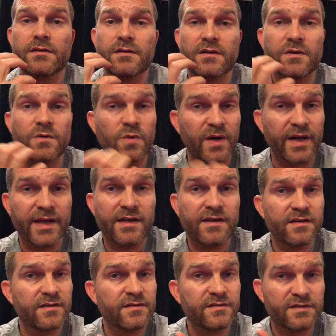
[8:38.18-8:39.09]

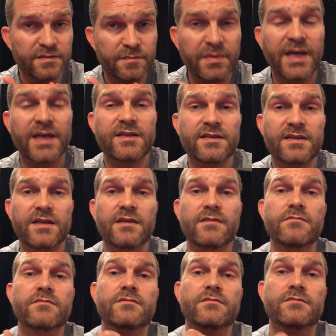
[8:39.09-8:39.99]
quite spicy,
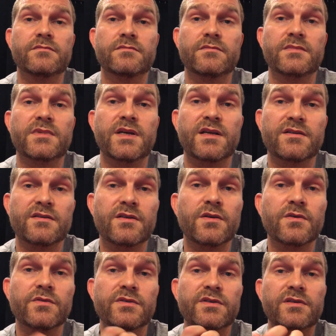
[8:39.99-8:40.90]
as
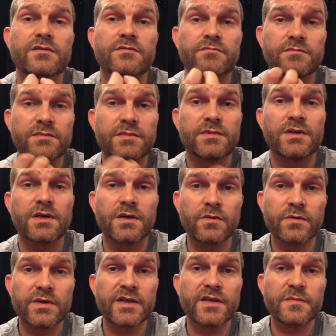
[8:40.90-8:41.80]
those
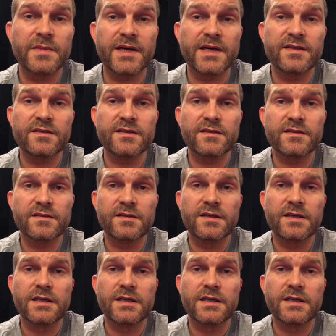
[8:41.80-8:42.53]
oaky spices.